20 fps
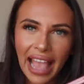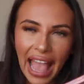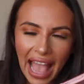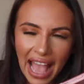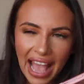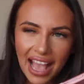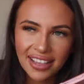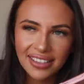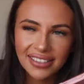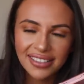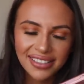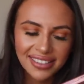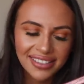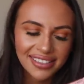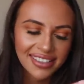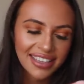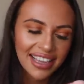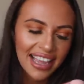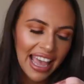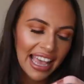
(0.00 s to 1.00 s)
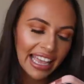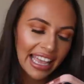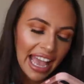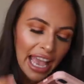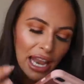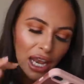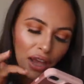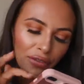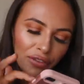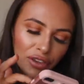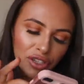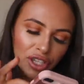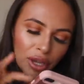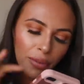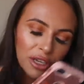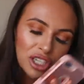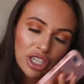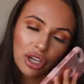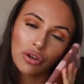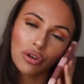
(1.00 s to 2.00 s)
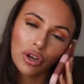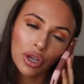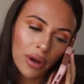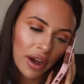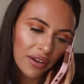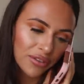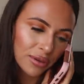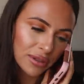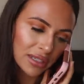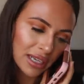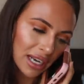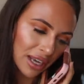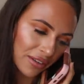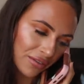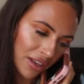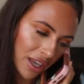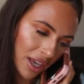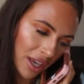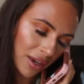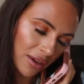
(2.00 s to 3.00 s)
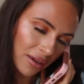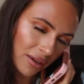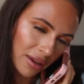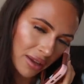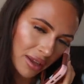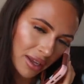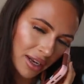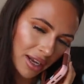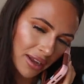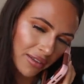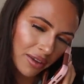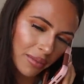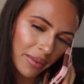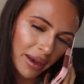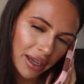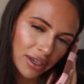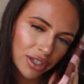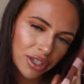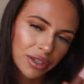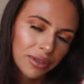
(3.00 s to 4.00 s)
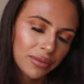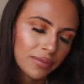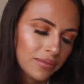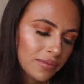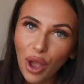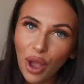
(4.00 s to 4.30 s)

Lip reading: Yes. Okay, I love you so much. I'll call you afterwards. I love you. Love you, bye, Angel.